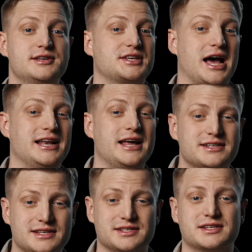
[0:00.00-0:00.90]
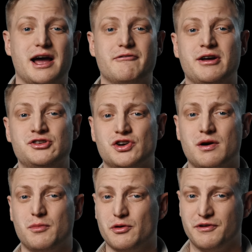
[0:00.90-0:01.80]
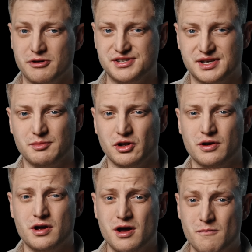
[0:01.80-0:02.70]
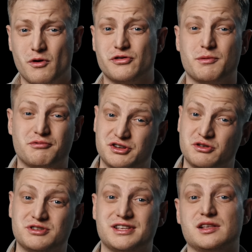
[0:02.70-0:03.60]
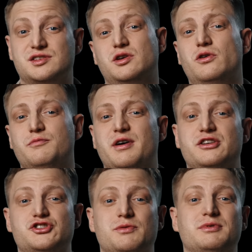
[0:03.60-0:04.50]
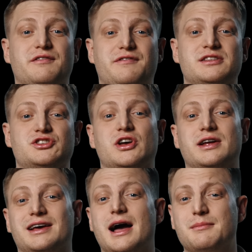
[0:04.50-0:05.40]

Skynex and Skyranger are both very similar. Both are produced and sold by the German defense giant